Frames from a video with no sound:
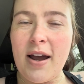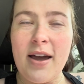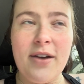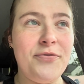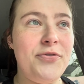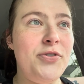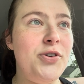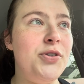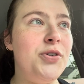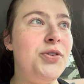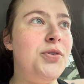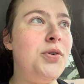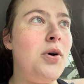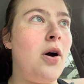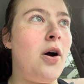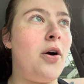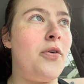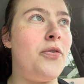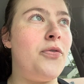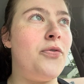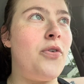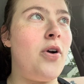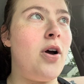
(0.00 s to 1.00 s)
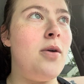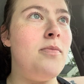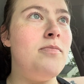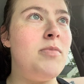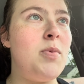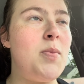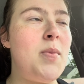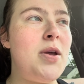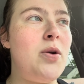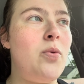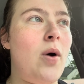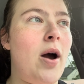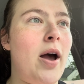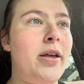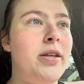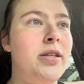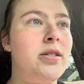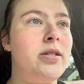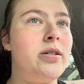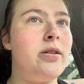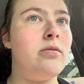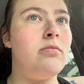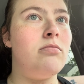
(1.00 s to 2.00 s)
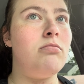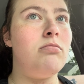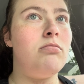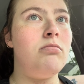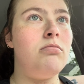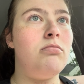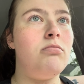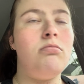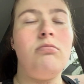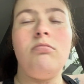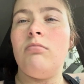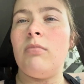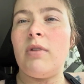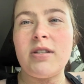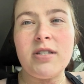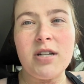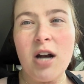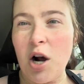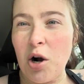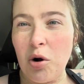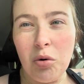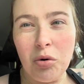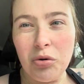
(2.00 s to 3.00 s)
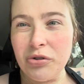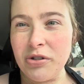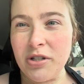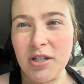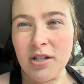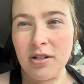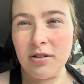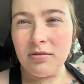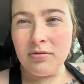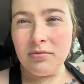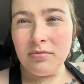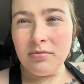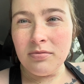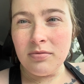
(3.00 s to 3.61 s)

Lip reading: If you are from the Midwest, it's not cold to you.